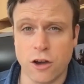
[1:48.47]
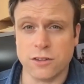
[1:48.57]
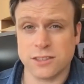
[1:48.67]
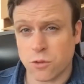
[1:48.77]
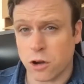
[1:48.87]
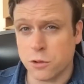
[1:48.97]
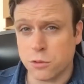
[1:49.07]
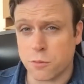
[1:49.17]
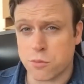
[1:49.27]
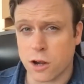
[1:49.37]
Several
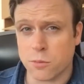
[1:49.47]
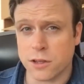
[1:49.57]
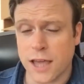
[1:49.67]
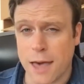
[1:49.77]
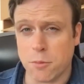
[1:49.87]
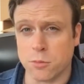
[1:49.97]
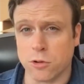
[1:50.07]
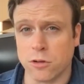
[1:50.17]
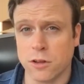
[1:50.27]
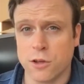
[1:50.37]
hundred are probably
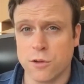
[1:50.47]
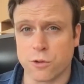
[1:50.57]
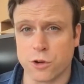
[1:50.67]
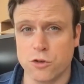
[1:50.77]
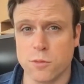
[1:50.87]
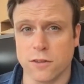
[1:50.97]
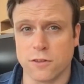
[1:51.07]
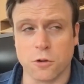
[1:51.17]
habitable for humans.